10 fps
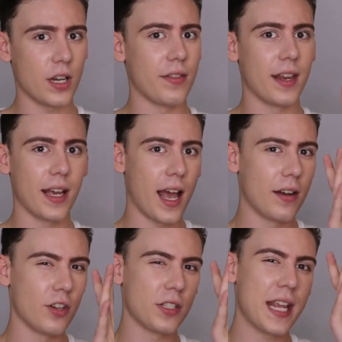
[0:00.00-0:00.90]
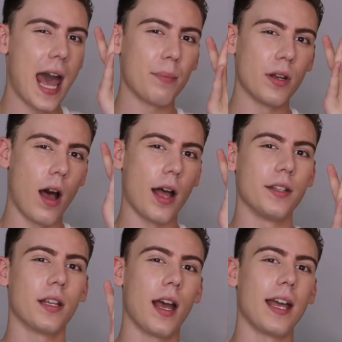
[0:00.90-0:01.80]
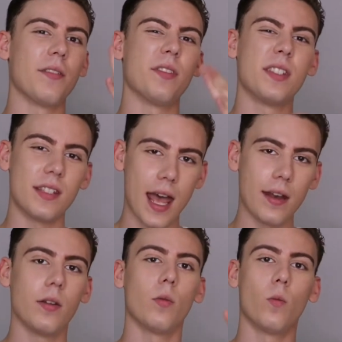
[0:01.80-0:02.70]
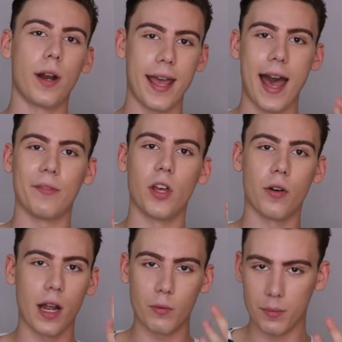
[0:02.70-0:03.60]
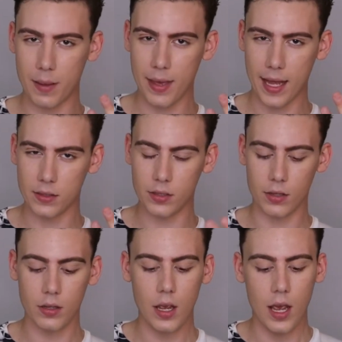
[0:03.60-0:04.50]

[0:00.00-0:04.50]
and then I kind of just tap it on to kind of set what I have going on with my pencil.